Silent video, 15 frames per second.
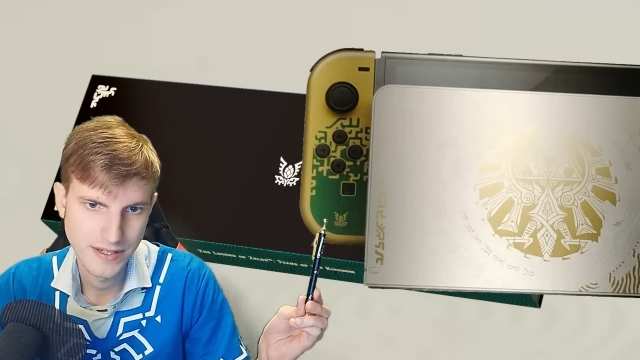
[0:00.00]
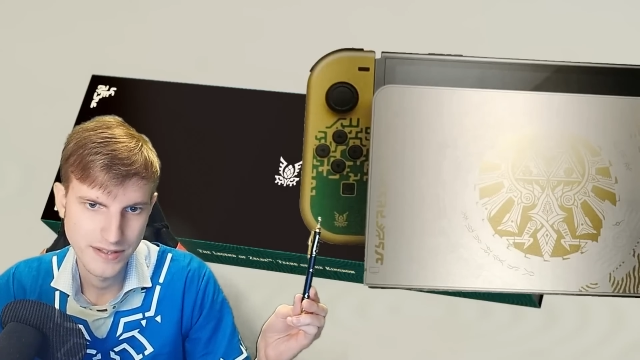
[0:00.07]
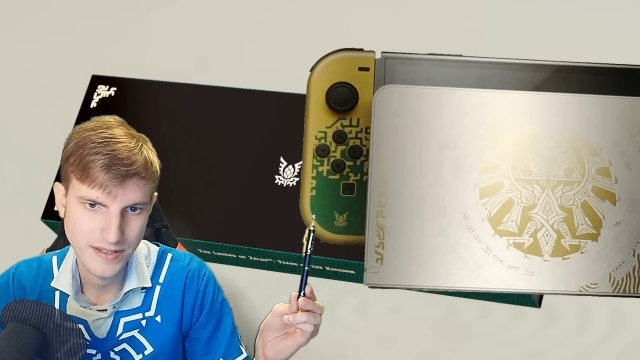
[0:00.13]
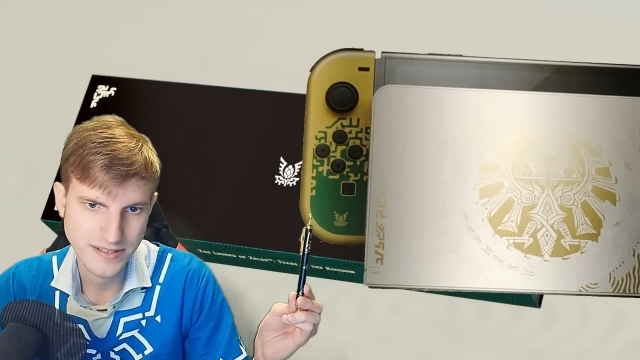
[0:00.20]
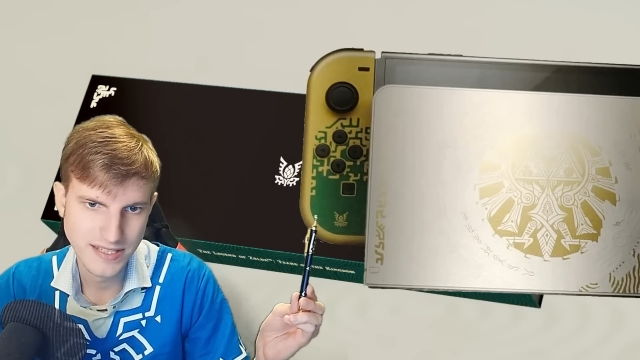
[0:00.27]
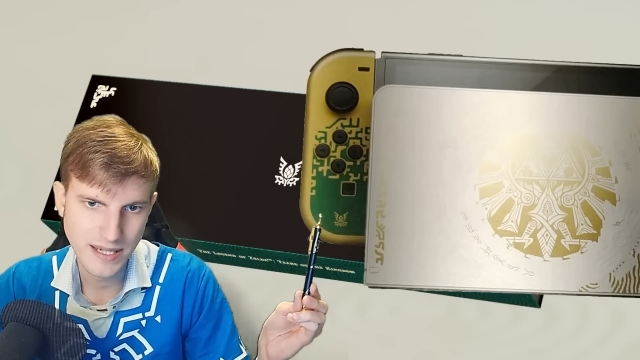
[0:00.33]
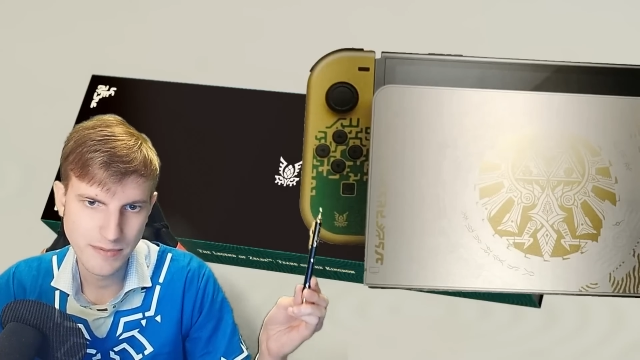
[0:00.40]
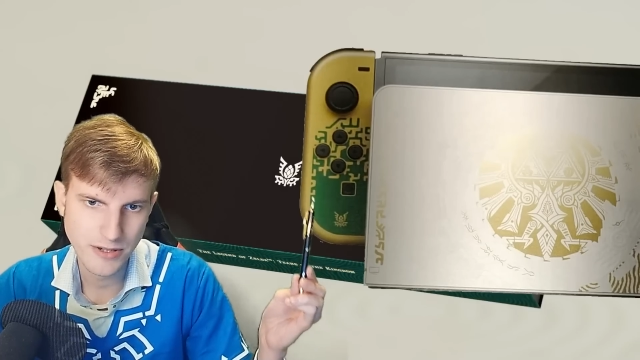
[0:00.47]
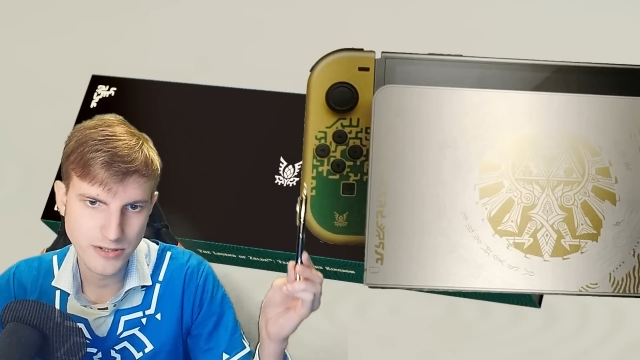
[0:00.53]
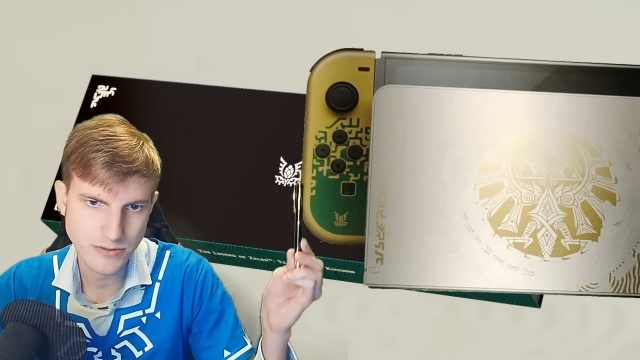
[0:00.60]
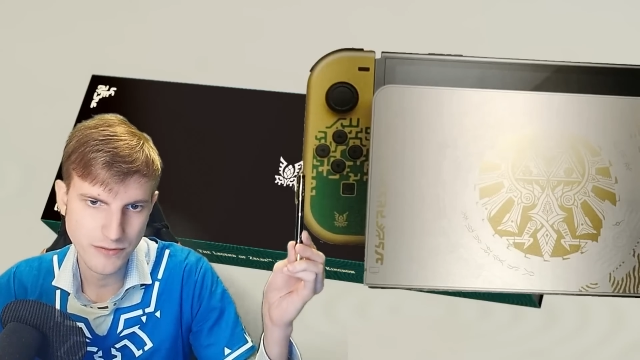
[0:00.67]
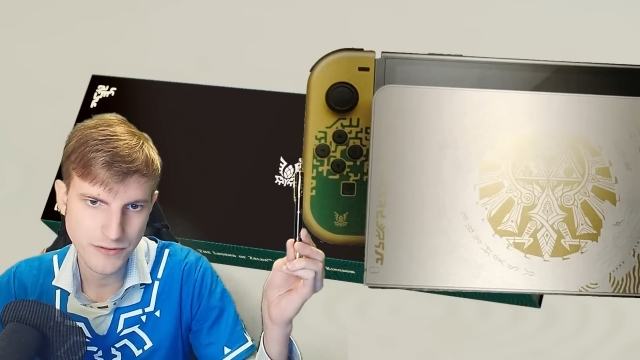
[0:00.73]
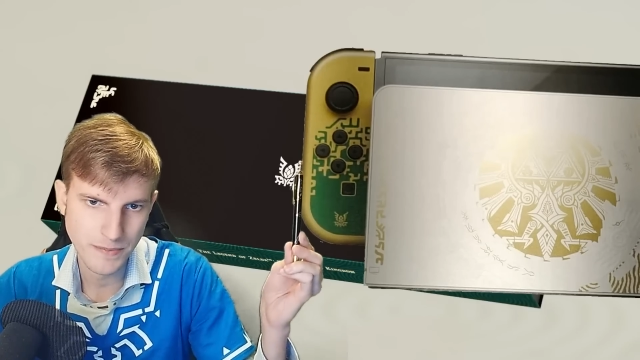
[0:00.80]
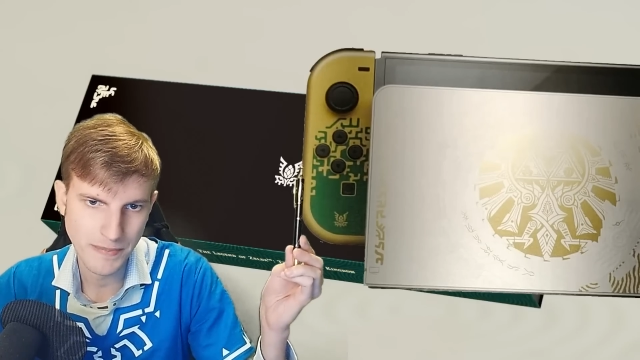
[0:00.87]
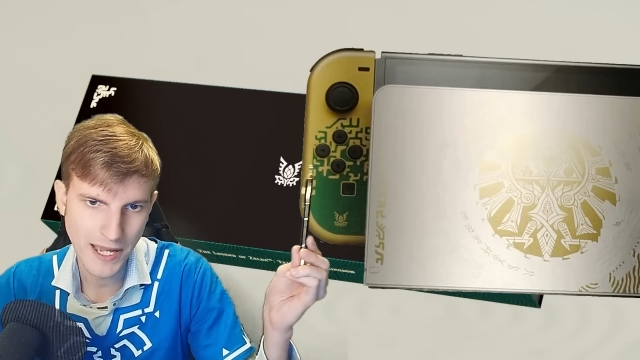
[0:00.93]
The same goes
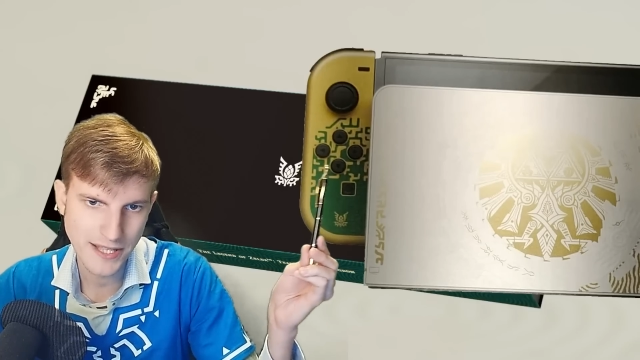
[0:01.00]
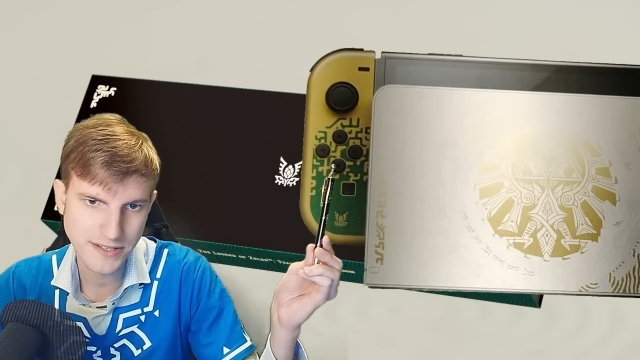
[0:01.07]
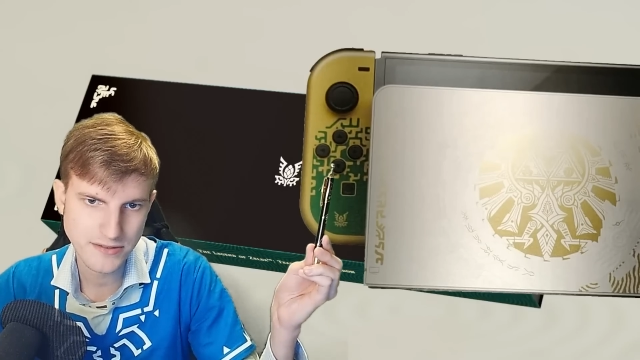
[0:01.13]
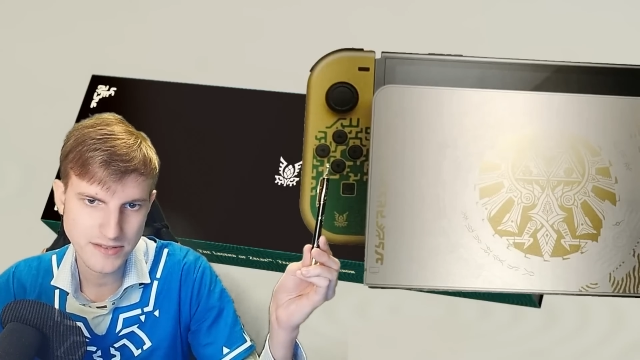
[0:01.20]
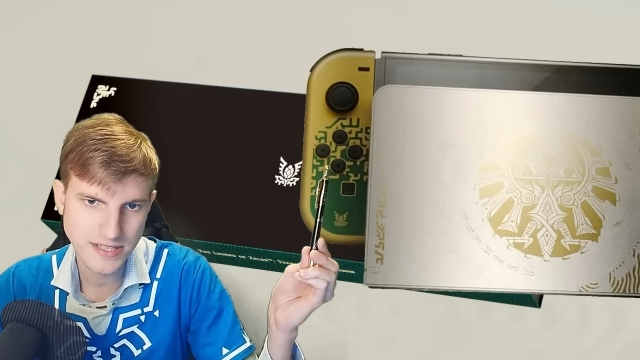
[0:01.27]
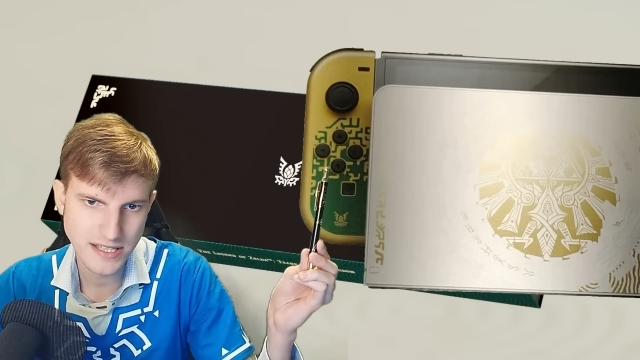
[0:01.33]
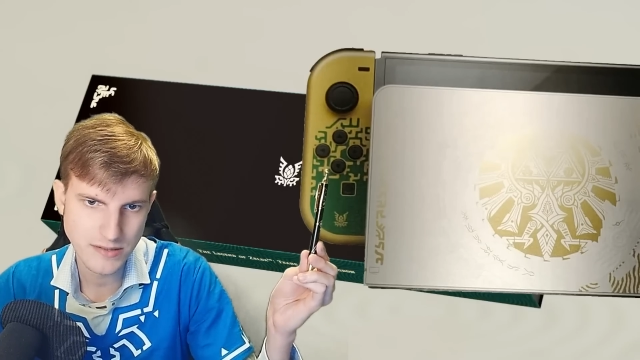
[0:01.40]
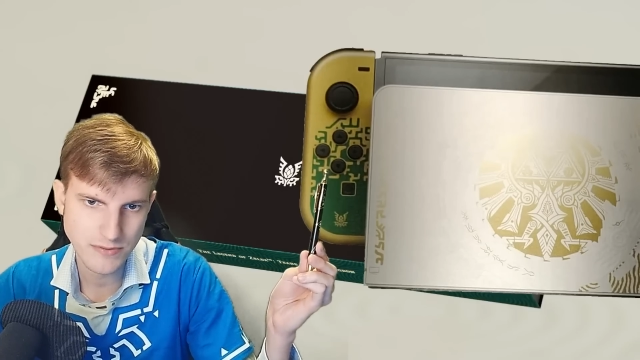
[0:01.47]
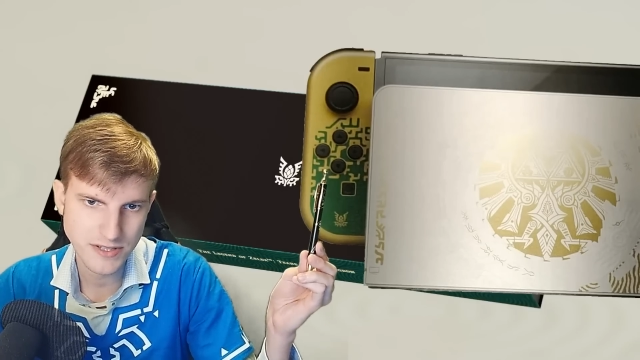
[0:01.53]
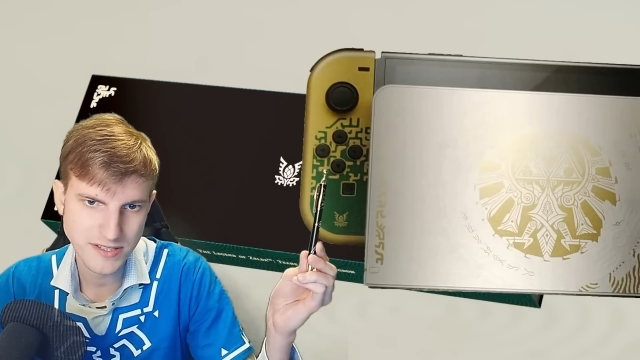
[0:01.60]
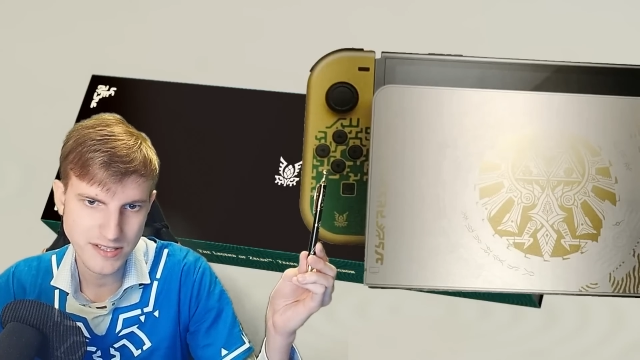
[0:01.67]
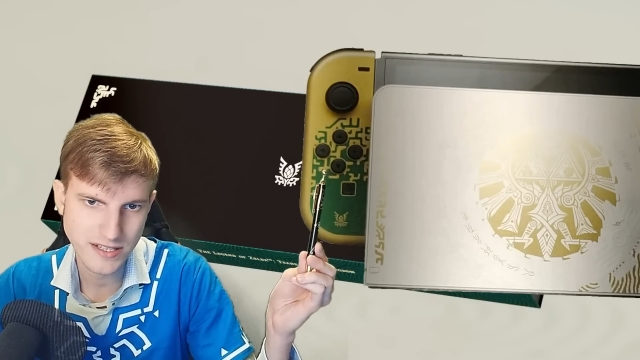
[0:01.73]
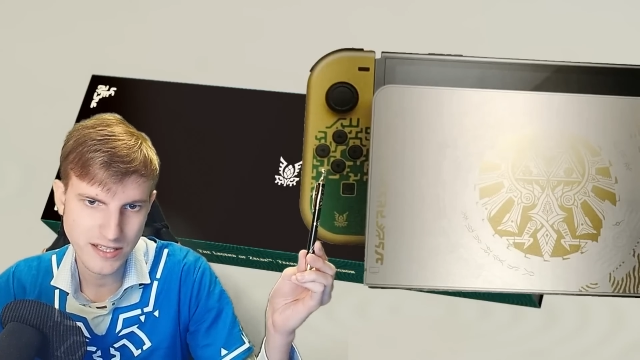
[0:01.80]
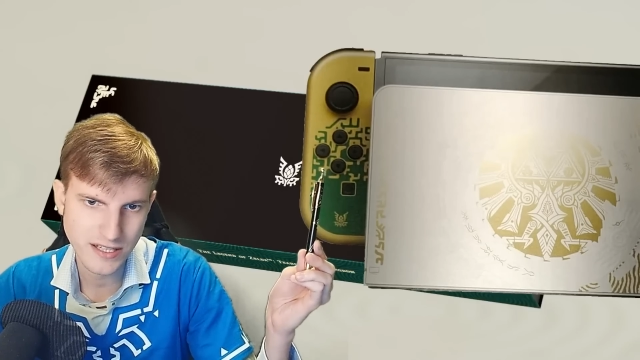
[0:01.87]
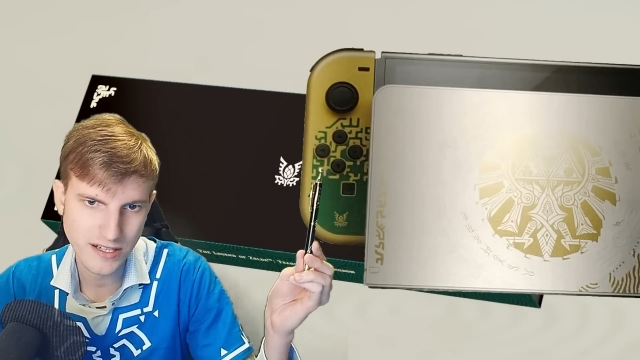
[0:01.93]
with the patterns as we
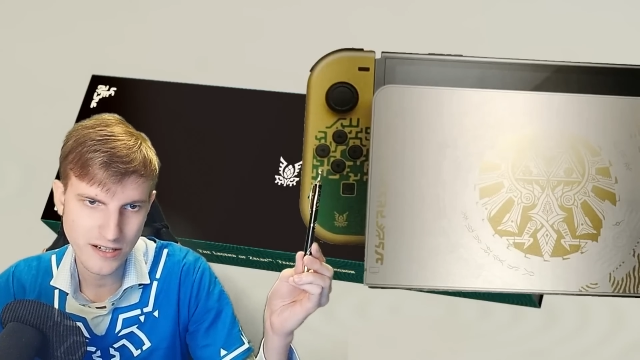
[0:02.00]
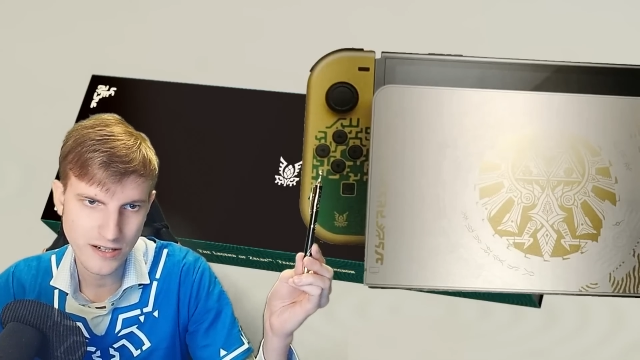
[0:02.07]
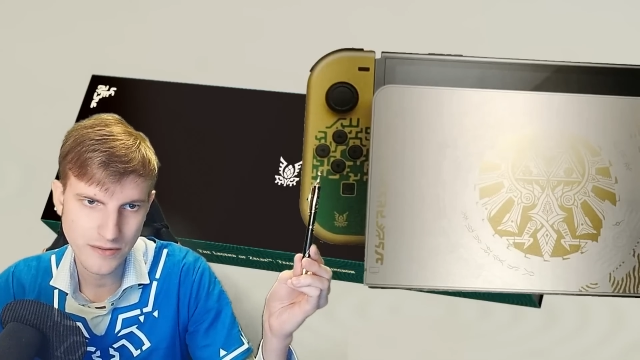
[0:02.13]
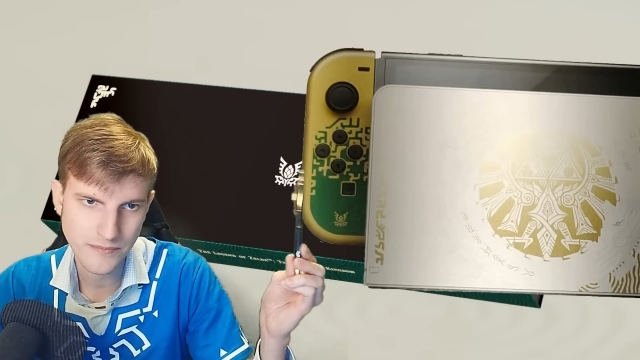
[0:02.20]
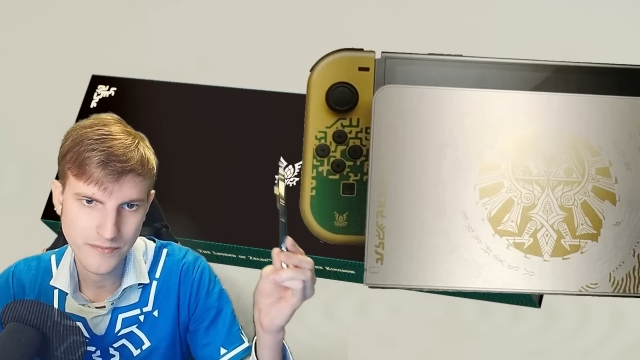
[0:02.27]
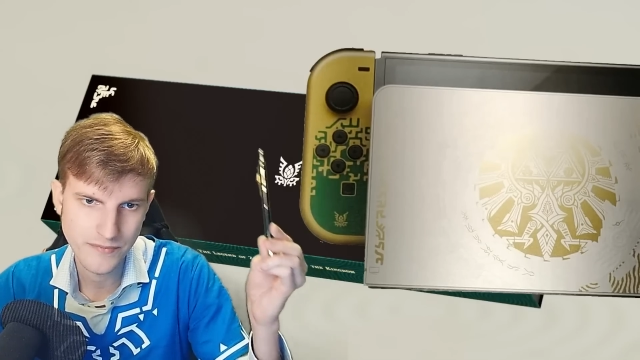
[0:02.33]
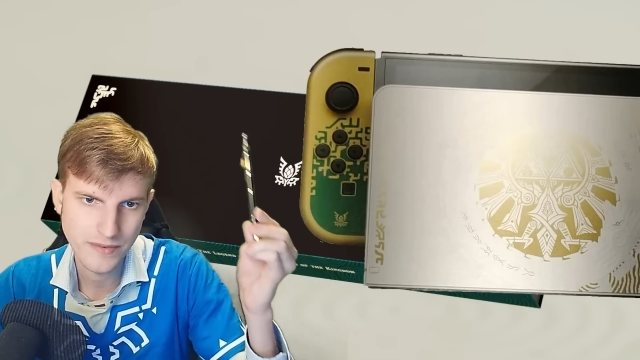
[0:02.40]
see here,